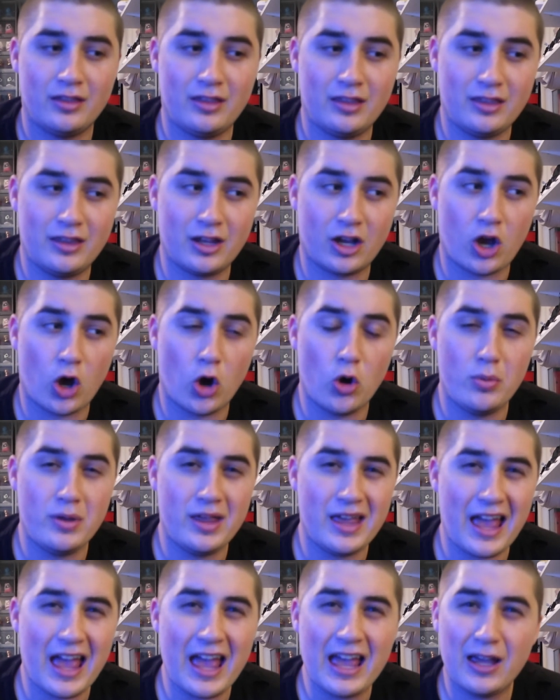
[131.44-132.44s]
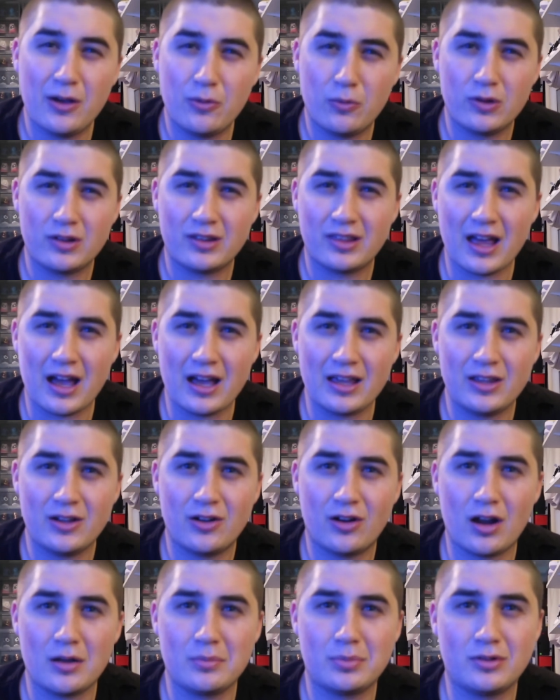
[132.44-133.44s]
The Kobe 8 was that
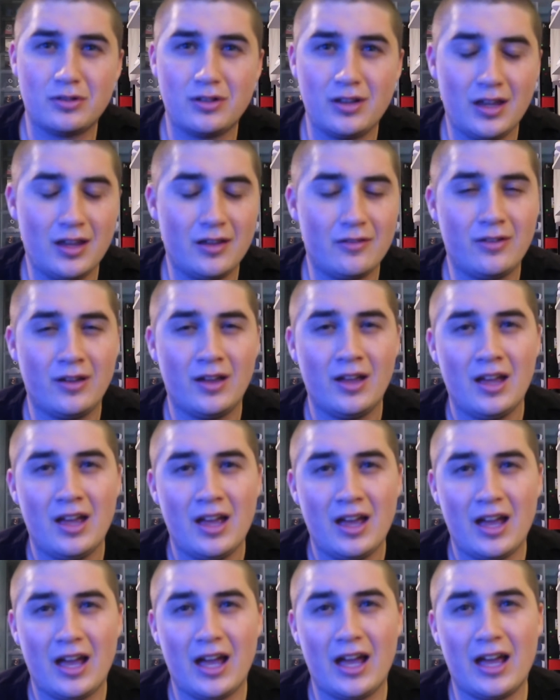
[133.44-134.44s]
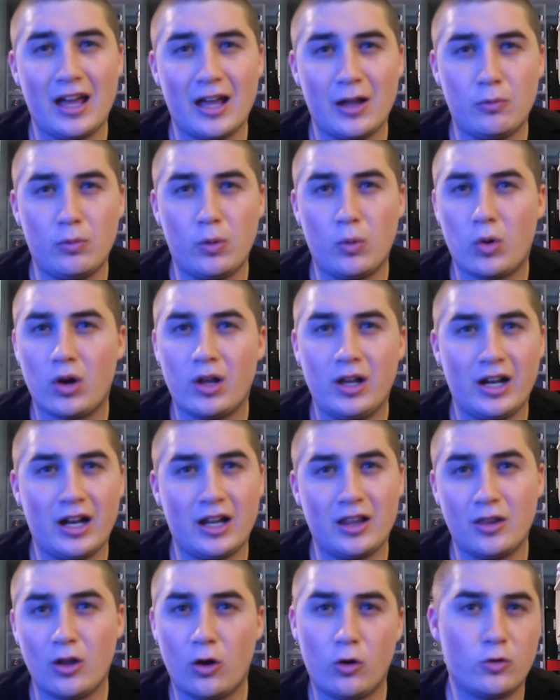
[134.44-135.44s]
year, I believe, and we were
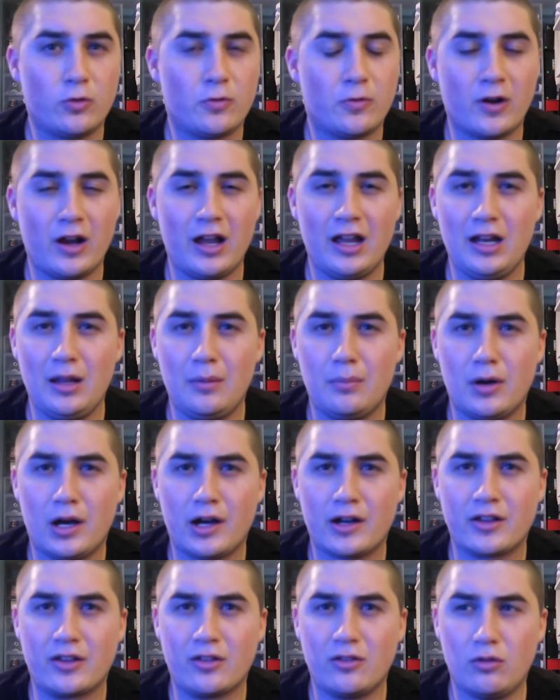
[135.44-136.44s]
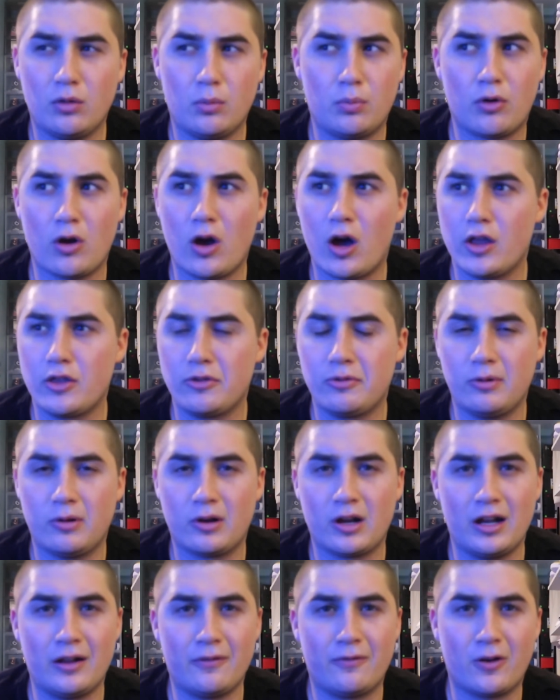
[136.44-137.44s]
getting those for 80 bucks. LeBrons we were
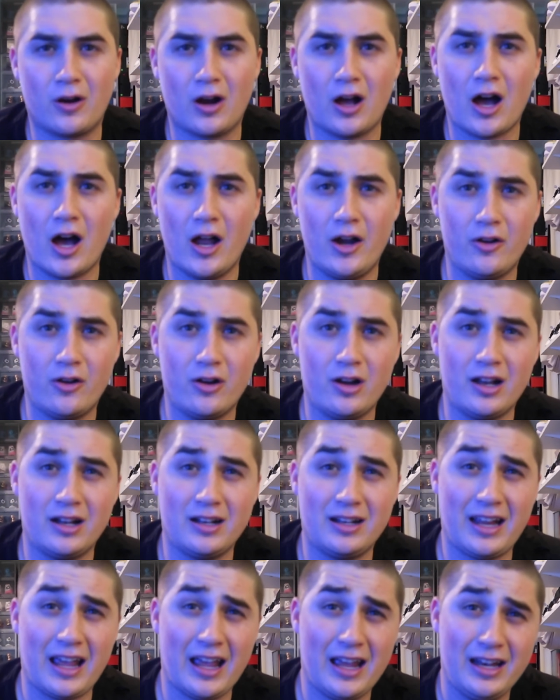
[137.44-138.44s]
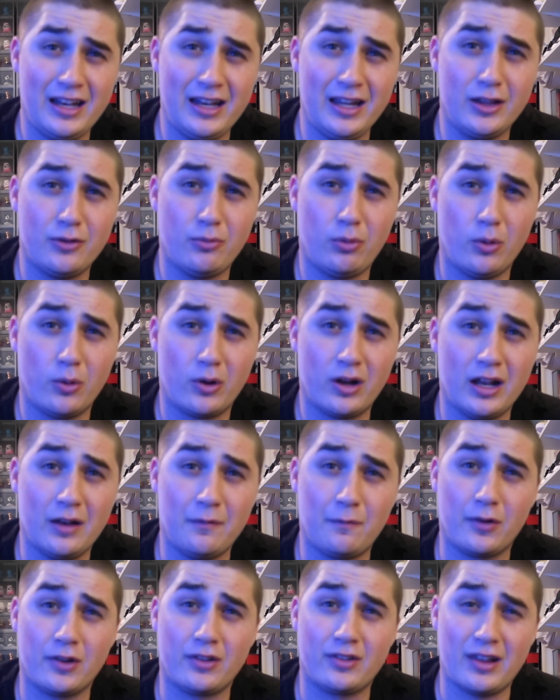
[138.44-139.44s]
getting for 100, and KD's we were
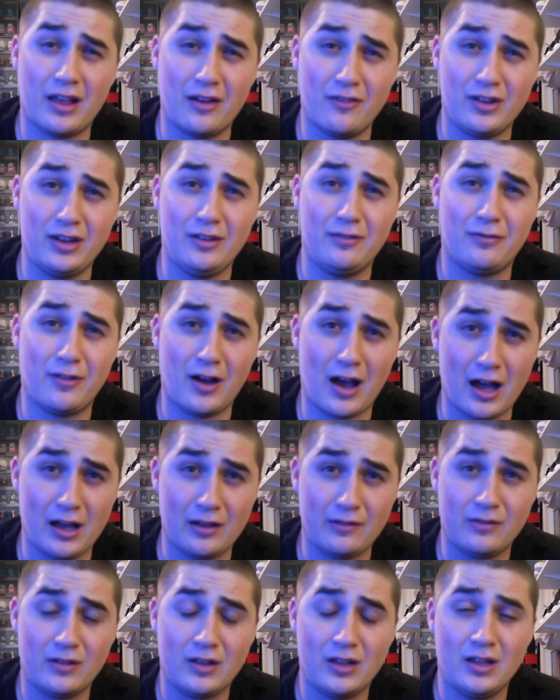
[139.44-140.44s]
getting for 75.